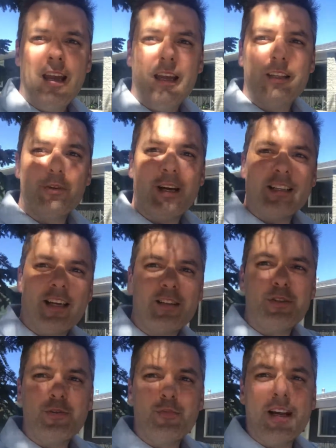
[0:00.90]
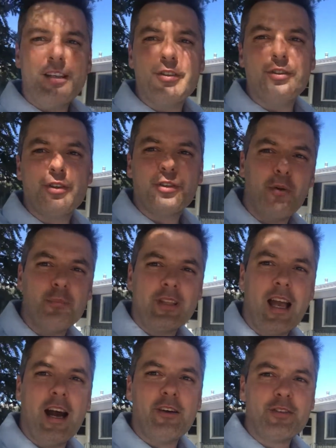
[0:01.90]
Hello, I'd like to invite you to an
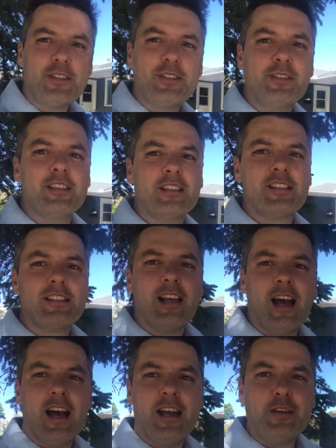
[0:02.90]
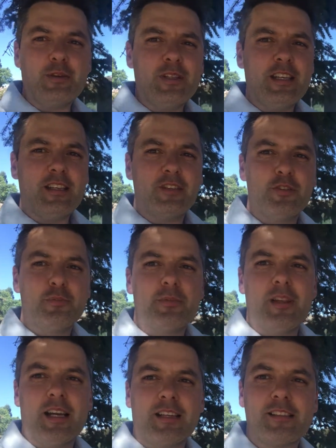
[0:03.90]
open house to this unique
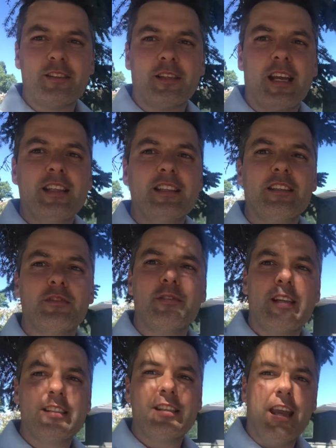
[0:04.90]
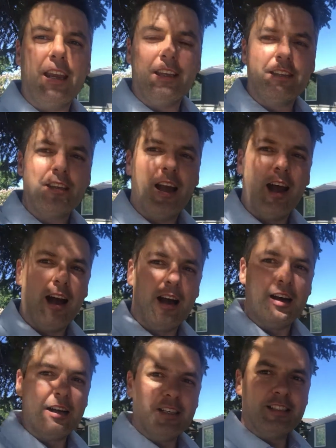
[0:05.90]
duplex located in Westgate.
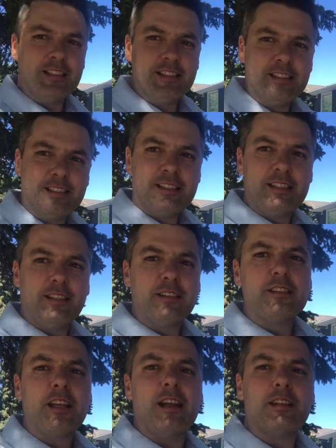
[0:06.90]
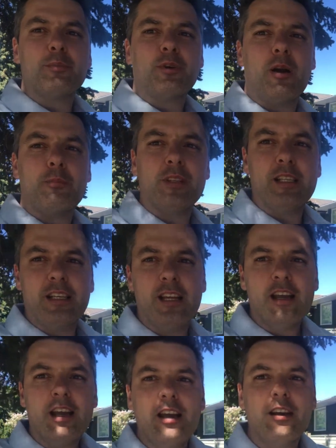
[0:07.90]
It is single title property
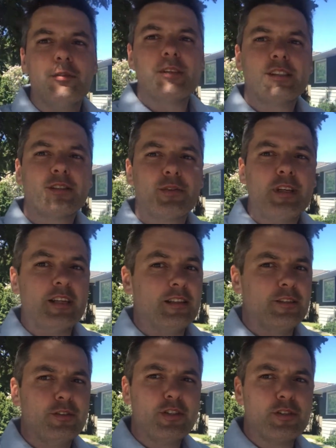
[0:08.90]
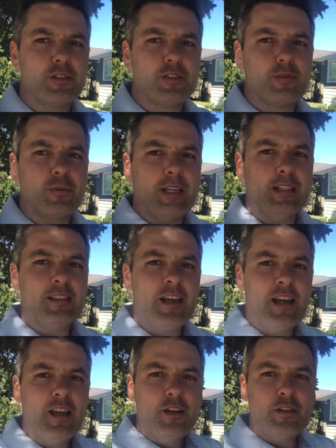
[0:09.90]
with 3 individual suites.
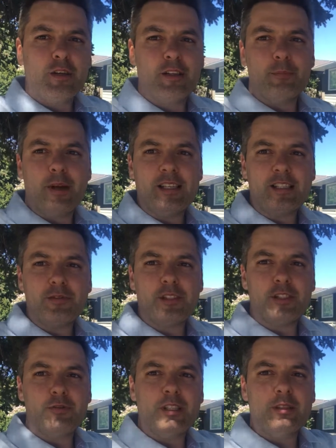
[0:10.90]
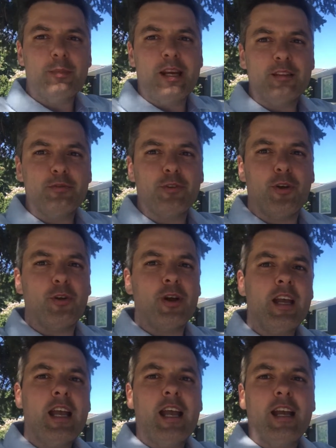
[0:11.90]
You get a basement suite, main floor,
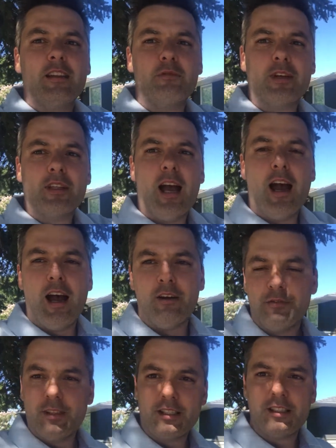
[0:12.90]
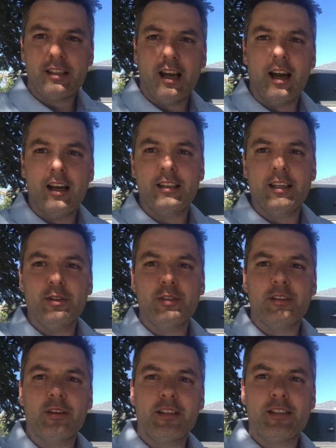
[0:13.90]
and then one half is the
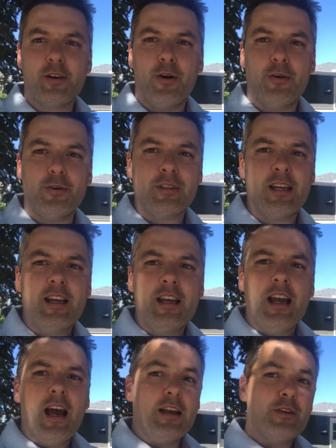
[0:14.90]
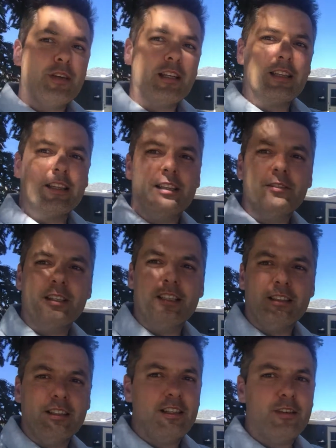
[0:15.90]
unit on its own. You can live
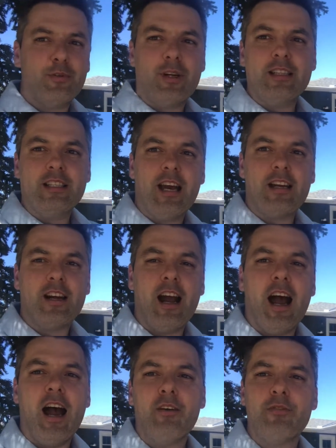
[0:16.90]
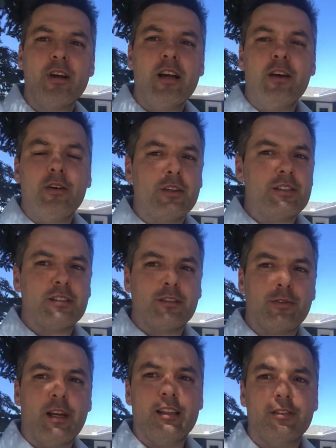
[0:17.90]
in, rent the other half, or it's a
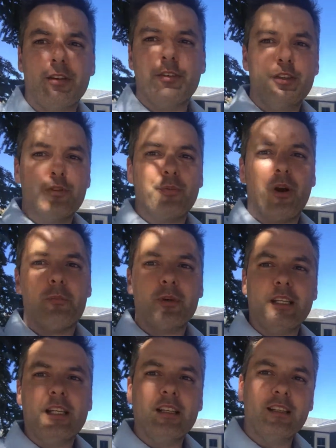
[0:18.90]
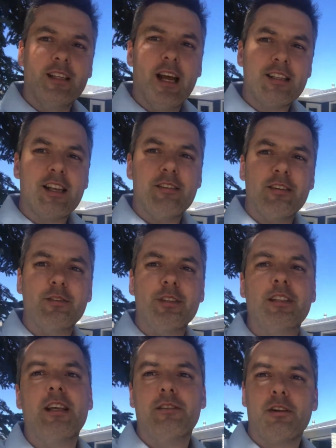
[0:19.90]
great revenue property. It does have a
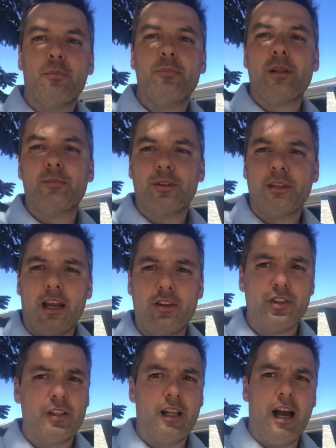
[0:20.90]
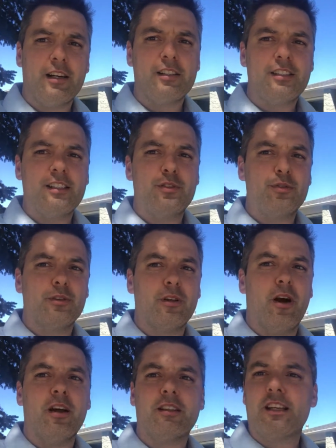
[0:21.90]
redevelopment potential. RC2
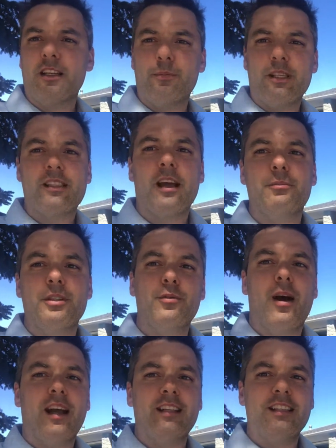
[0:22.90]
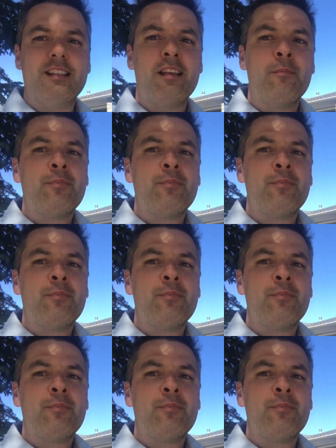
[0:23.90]
lot can be subdivided.